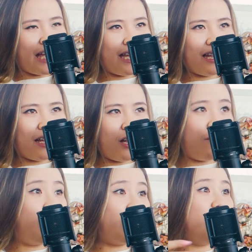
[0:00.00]
Like
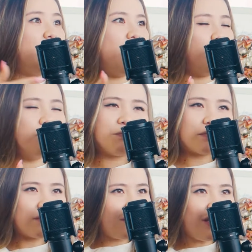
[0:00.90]
with video,
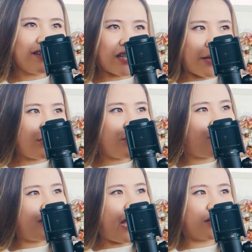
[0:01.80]
Tommy
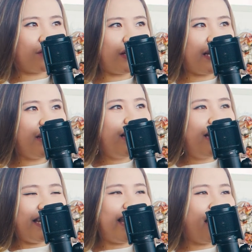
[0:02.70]
doing videography,
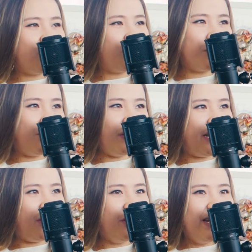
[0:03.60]
he can't do his own
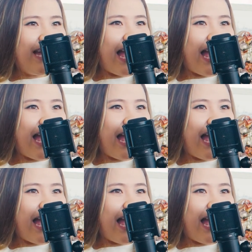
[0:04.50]
video.